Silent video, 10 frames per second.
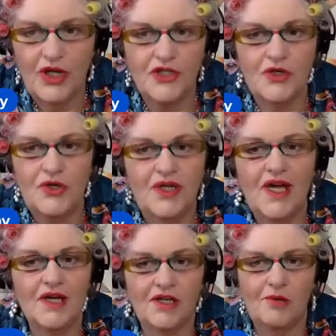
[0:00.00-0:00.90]
You
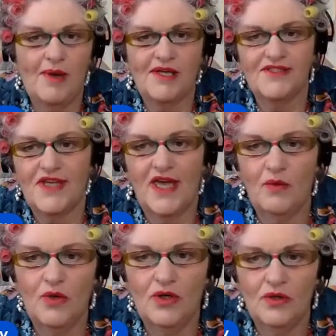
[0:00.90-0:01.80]
can't go back and say,
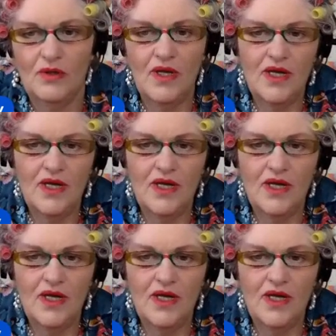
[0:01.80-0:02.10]
well,